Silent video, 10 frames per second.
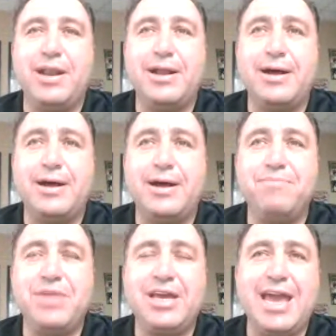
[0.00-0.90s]
But
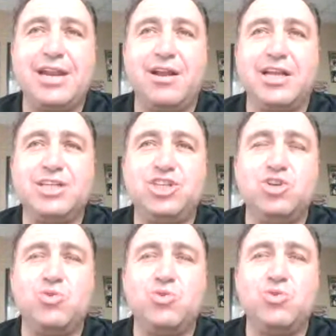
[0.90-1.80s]
again, unless
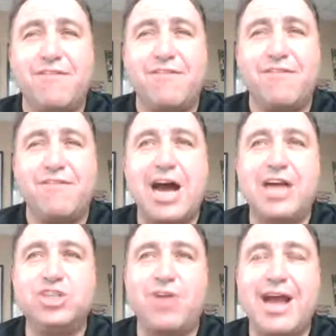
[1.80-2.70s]
you're doing a government
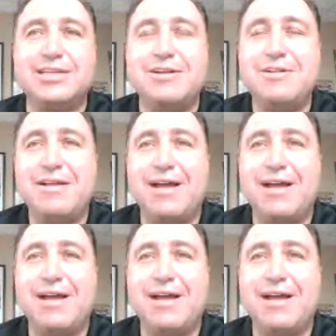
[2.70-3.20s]
contract,